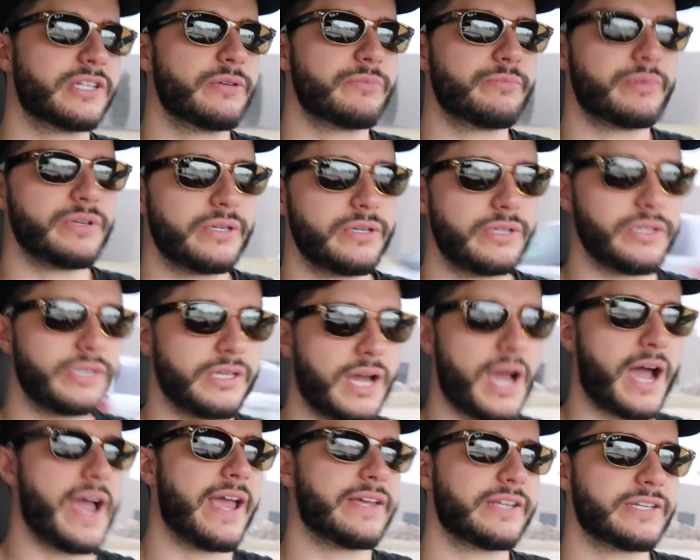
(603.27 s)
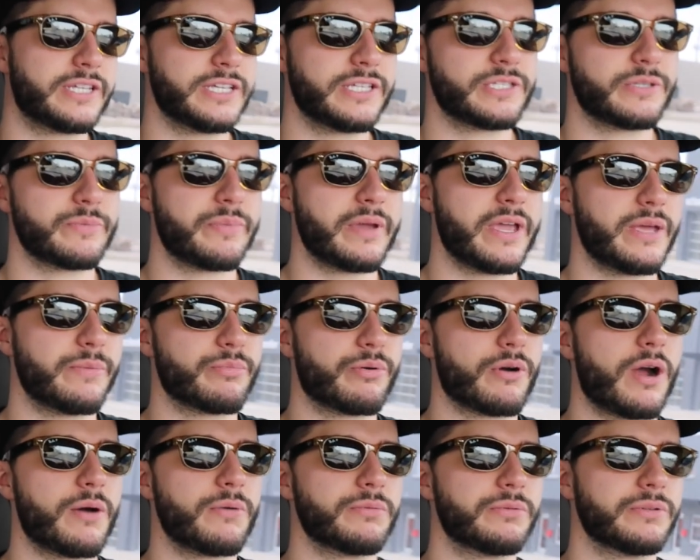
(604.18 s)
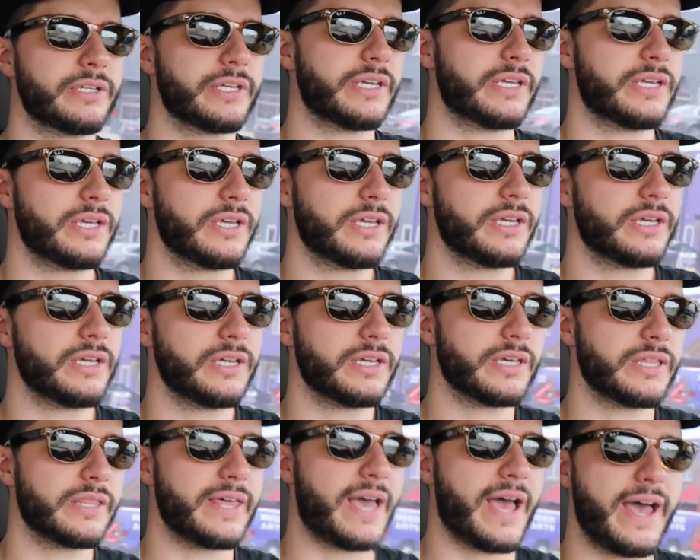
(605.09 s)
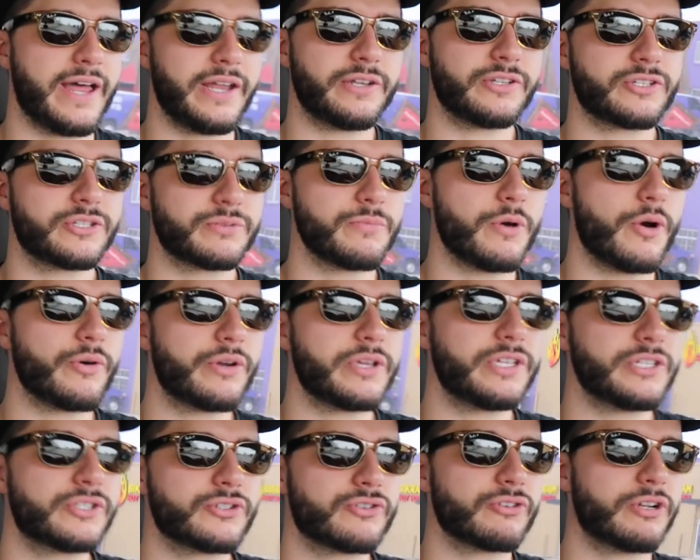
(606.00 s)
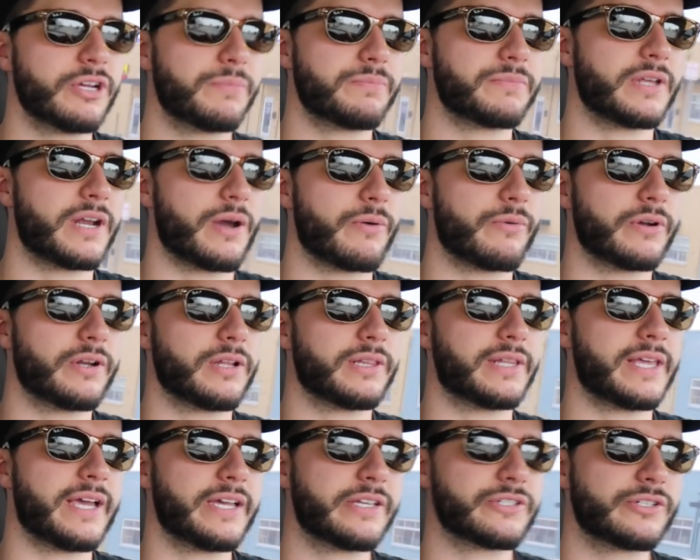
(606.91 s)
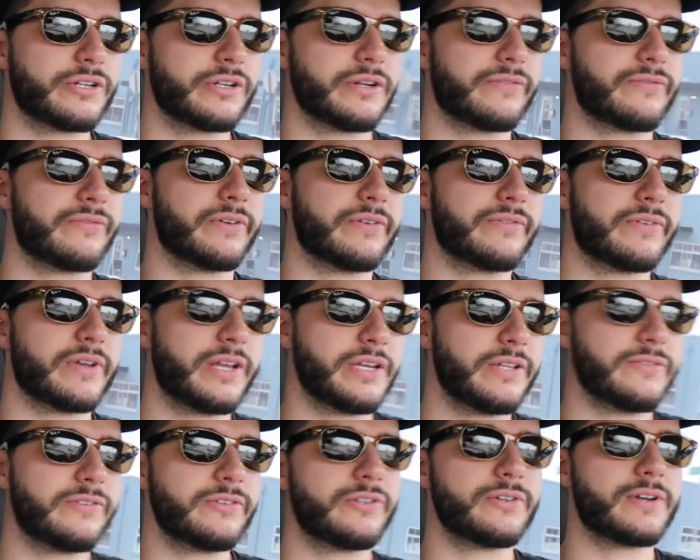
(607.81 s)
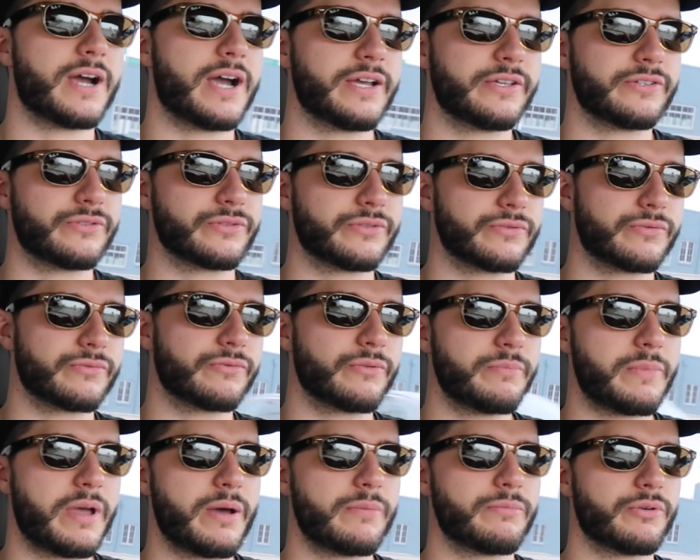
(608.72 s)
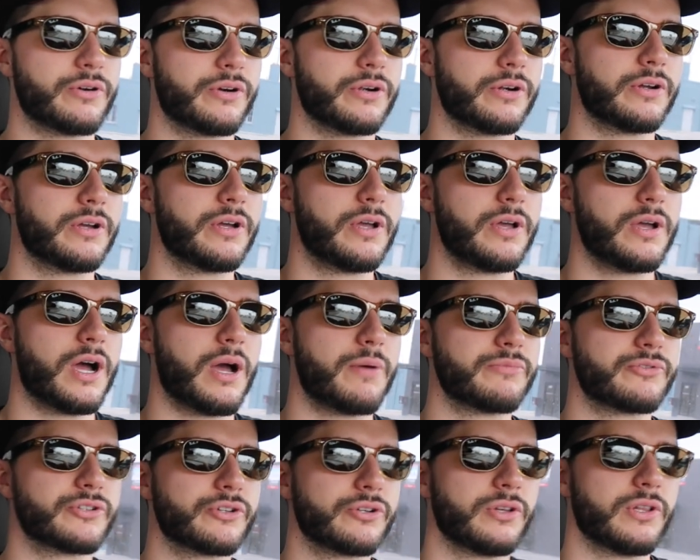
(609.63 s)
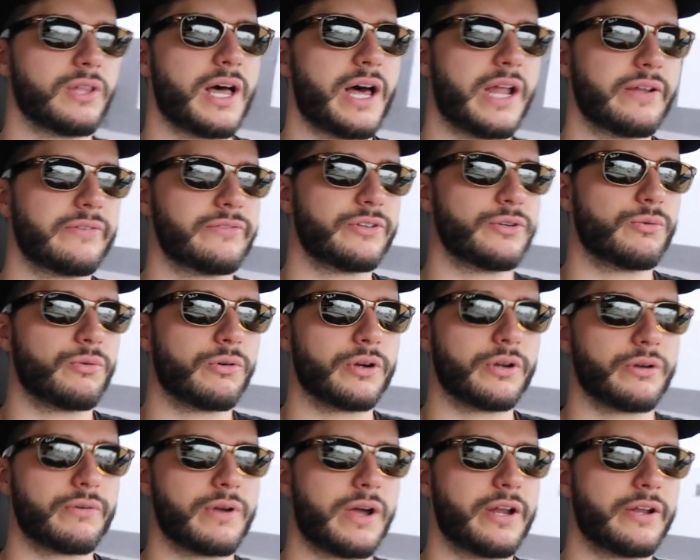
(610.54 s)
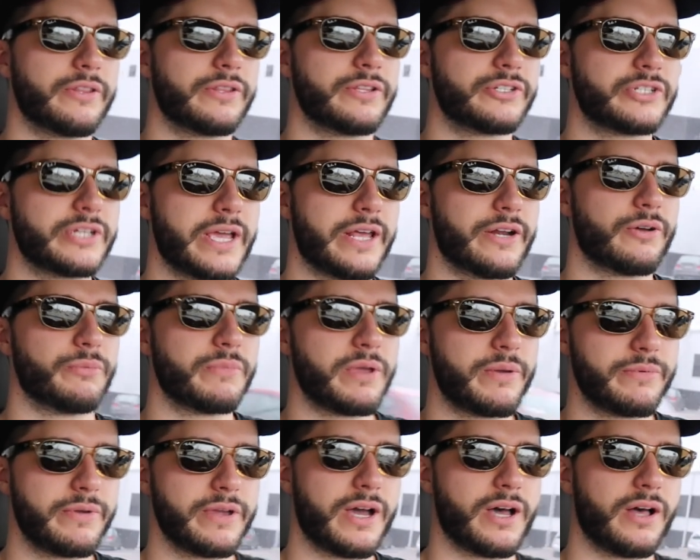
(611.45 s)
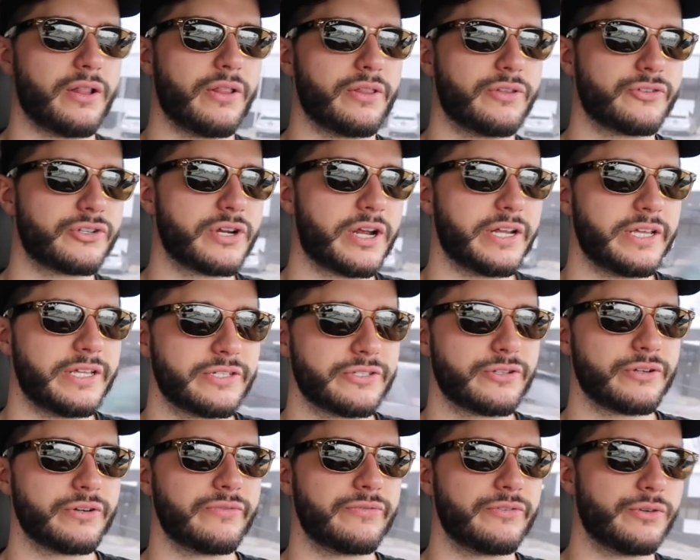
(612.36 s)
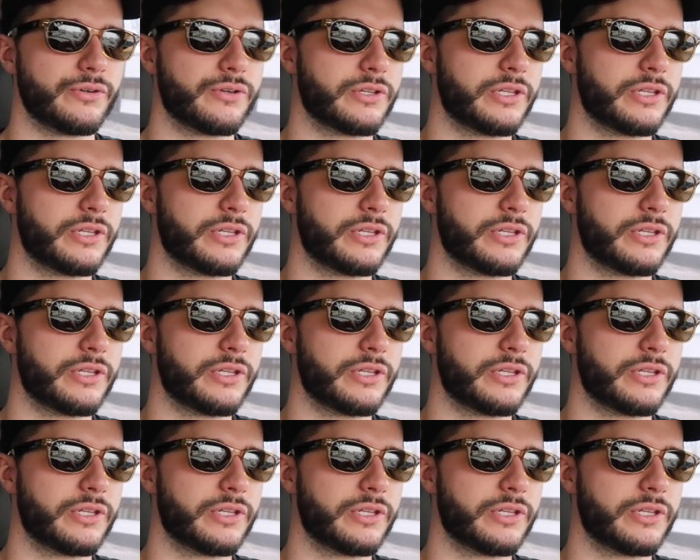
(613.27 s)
going to be, I anticipate probably that Smokies trip that I went on last year. If, if any of you guys remember, I'm sure a lot of you weren't around on the channel. Maybe I'll try to insert a few